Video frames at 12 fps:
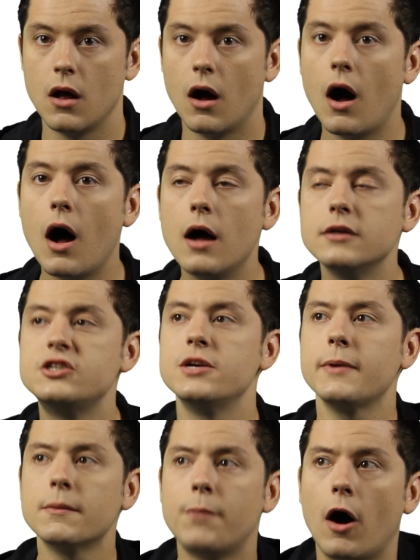Okay.
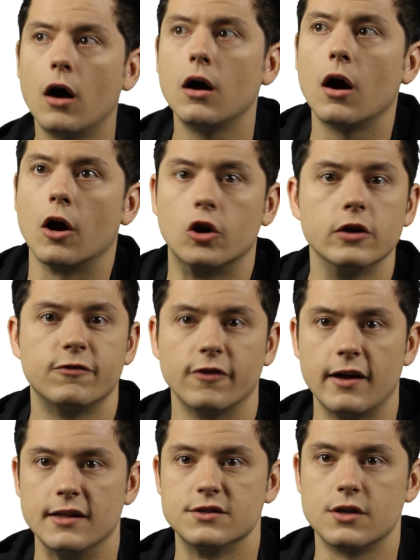Jimmy and Paula are good
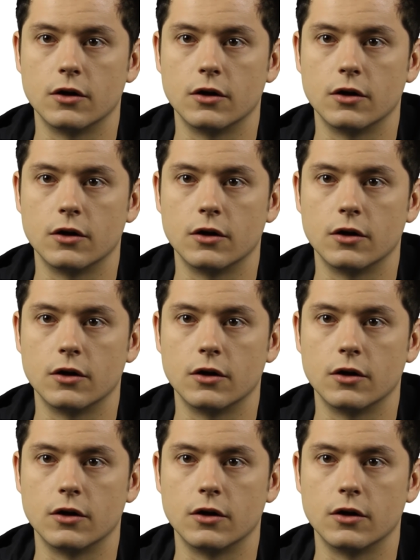friends. They're